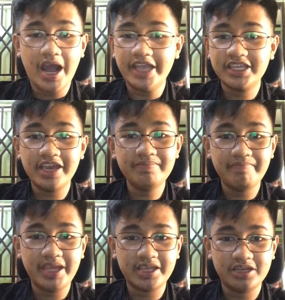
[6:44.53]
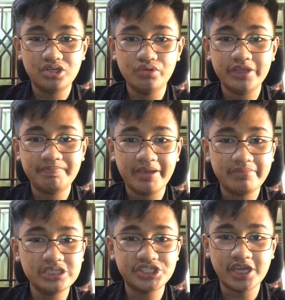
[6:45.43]
I can't make and do it by
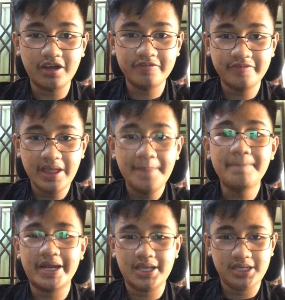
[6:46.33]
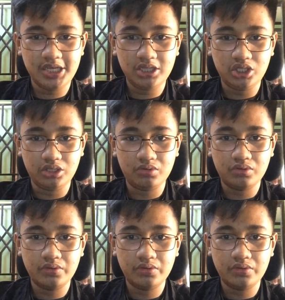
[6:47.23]
myself, but I need you.